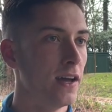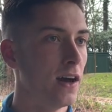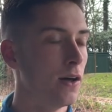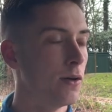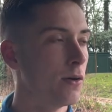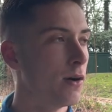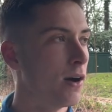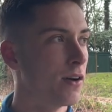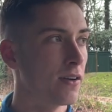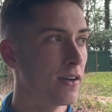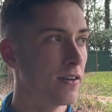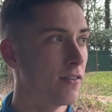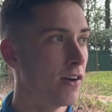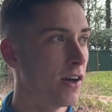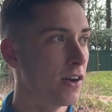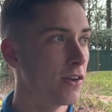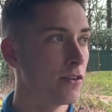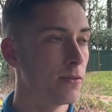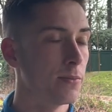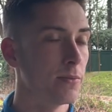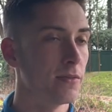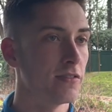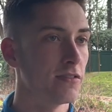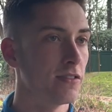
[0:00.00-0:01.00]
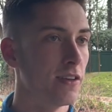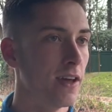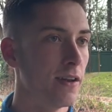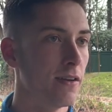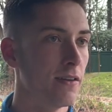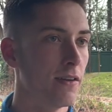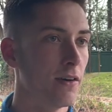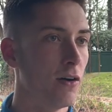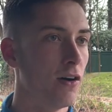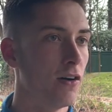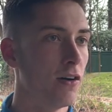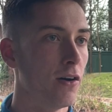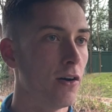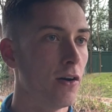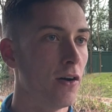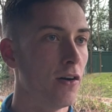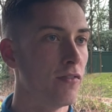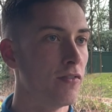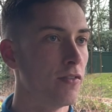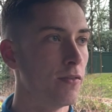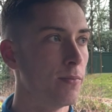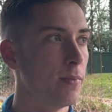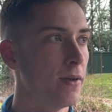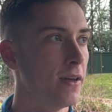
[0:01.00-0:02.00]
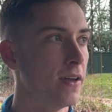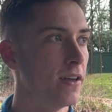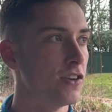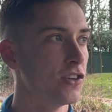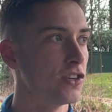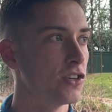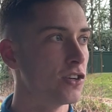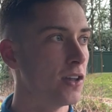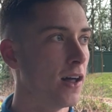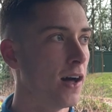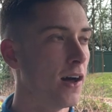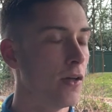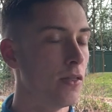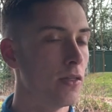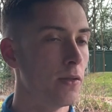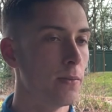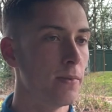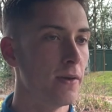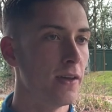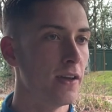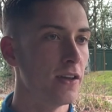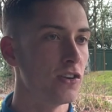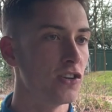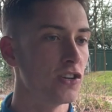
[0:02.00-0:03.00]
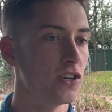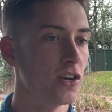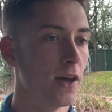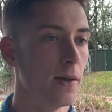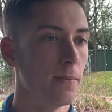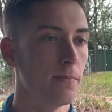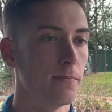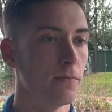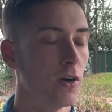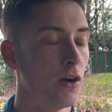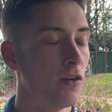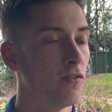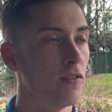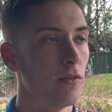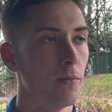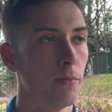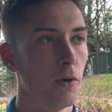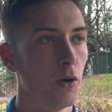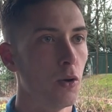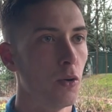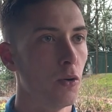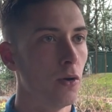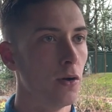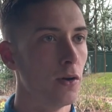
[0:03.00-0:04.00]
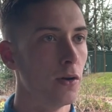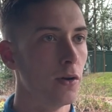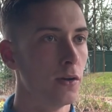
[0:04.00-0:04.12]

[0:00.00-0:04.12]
I'll give 100% off the pitch, off the ball.